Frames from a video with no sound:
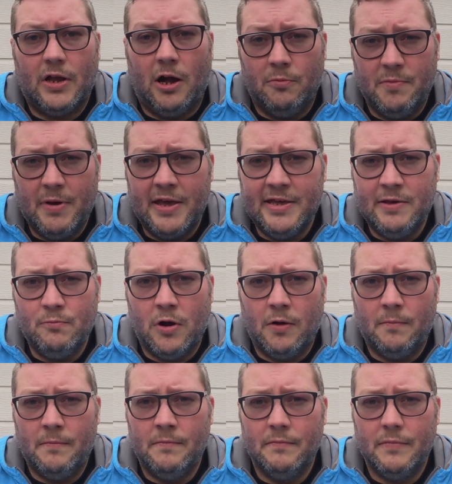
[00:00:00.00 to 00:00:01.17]
I'll be making
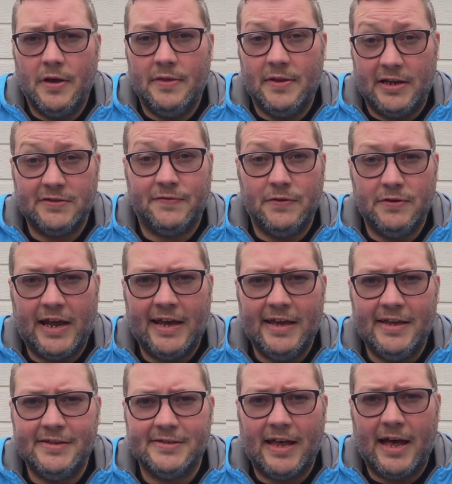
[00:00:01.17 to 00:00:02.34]
one in the next few
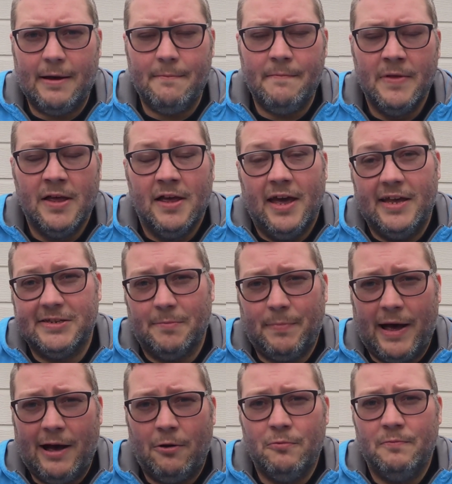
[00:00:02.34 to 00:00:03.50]
days. It's
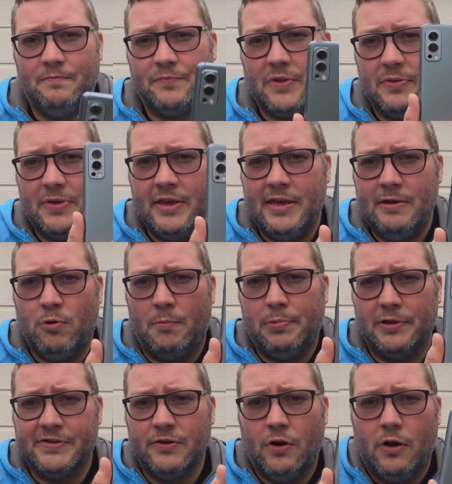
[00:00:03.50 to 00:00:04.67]
about the
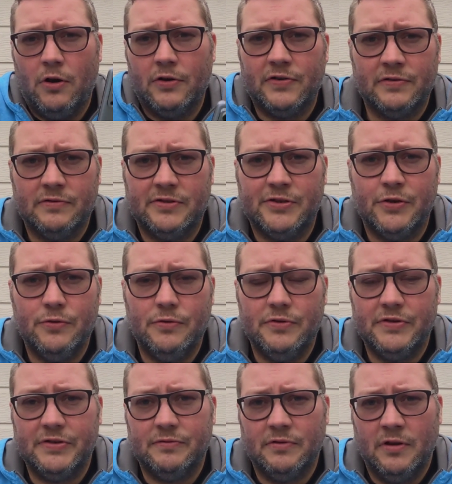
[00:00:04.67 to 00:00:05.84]
OnePlus Nord
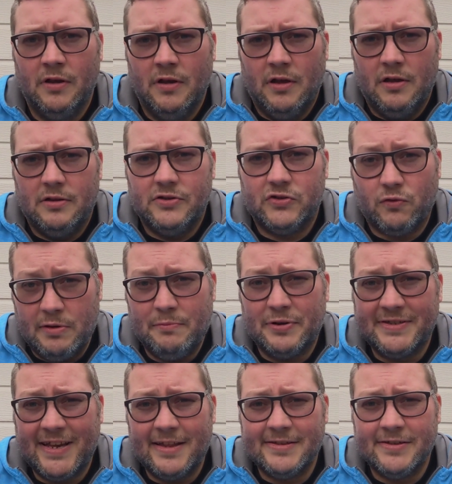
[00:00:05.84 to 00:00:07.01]
2's screen
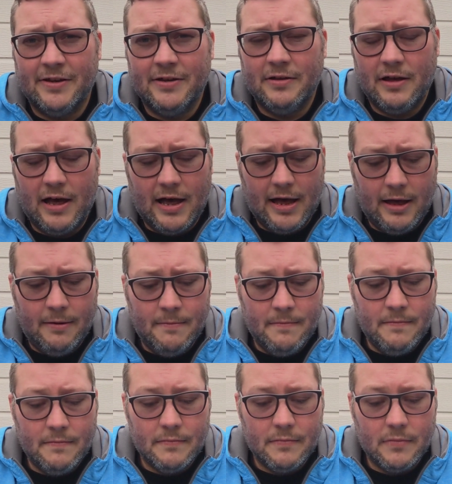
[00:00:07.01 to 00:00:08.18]
protector.
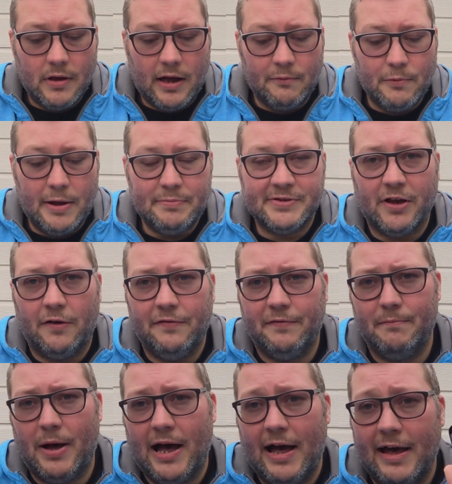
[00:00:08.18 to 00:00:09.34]
I ripped off
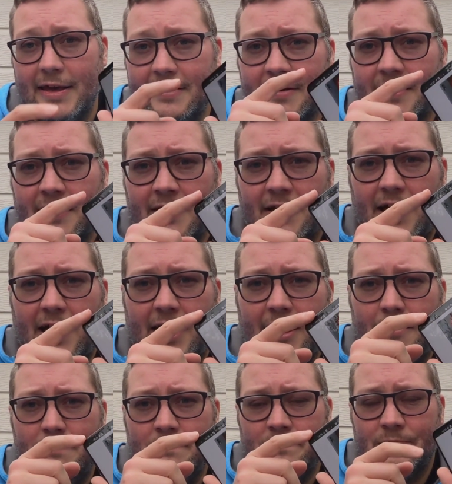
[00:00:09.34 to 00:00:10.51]
my
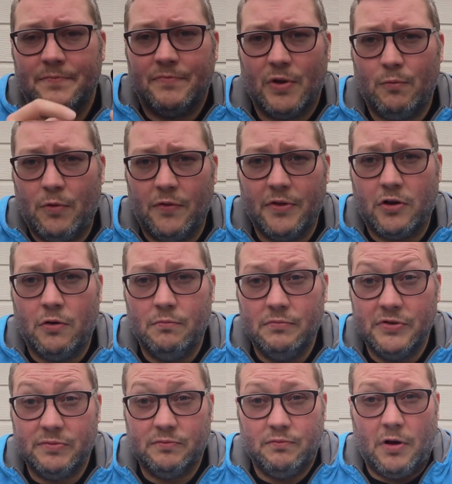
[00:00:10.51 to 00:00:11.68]
one that
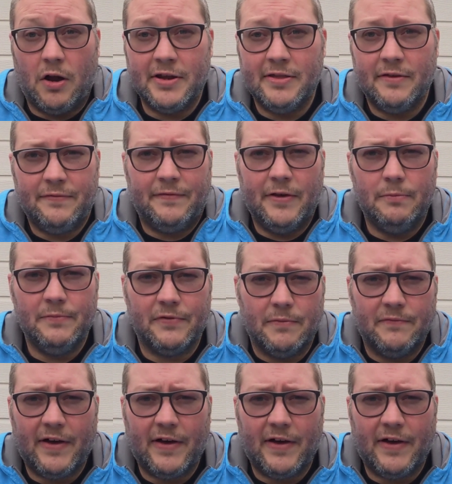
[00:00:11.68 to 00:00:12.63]
comes on it, the film from